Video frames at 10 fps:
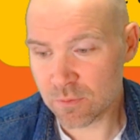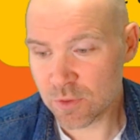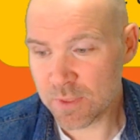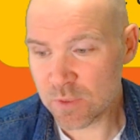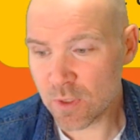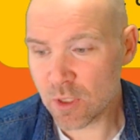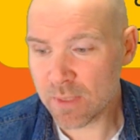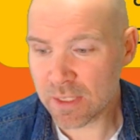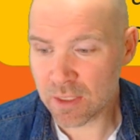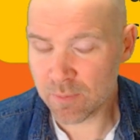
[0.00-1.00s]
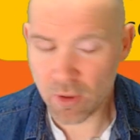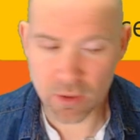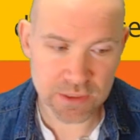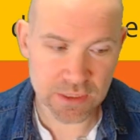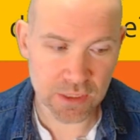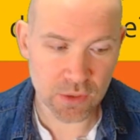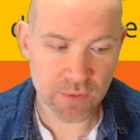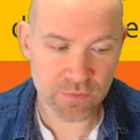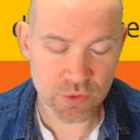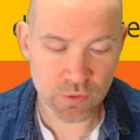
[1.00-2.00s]
which means when you're making a policy and you
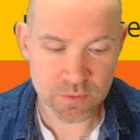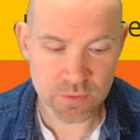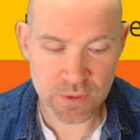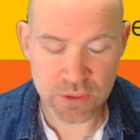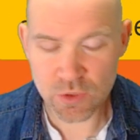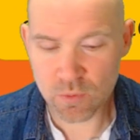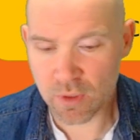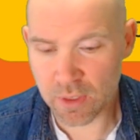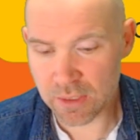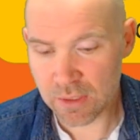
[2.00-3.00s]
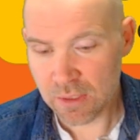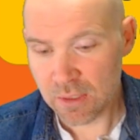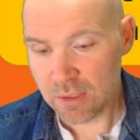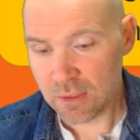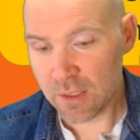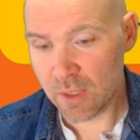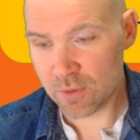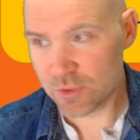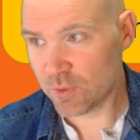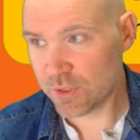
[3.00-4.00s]
have a choice between do I lower
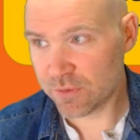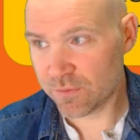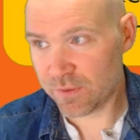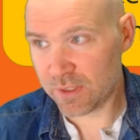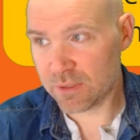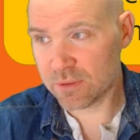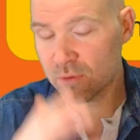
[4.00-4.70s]
tuition fees